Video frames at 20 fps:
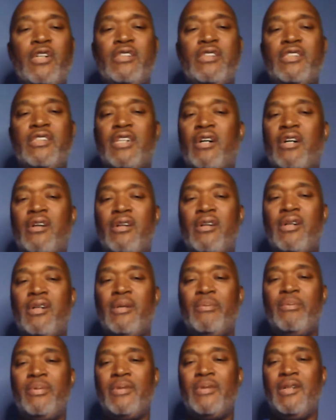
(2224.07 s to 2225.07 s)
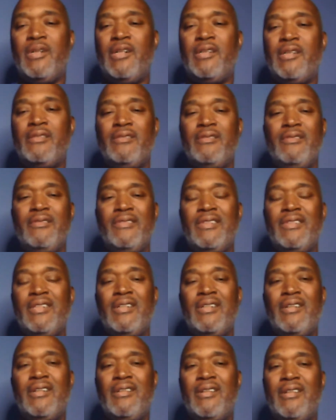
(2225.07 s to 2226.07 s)
a job because,
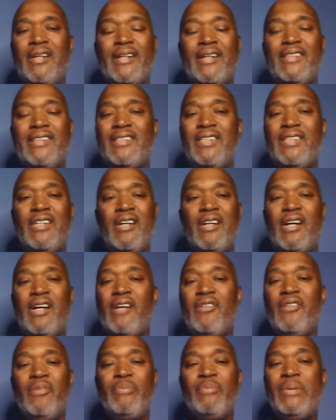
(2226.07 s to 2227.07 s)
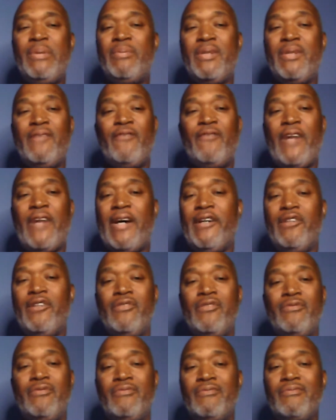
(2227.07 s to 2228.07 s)
like I said, a lot of them people getting
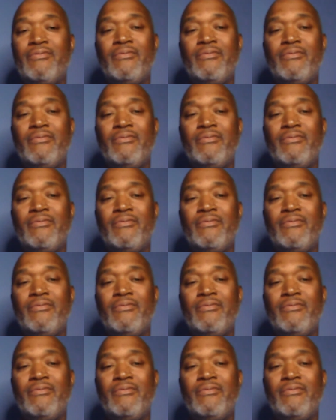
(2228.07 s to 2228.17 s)
fired.